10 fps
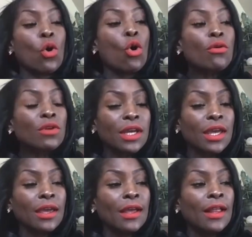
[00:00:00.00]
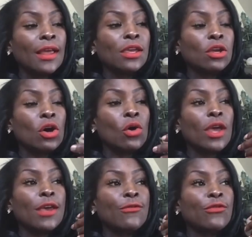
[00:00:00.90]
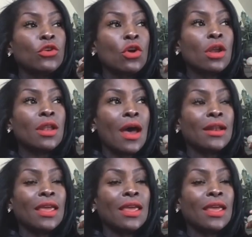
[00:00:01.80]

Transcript: orally, if you're not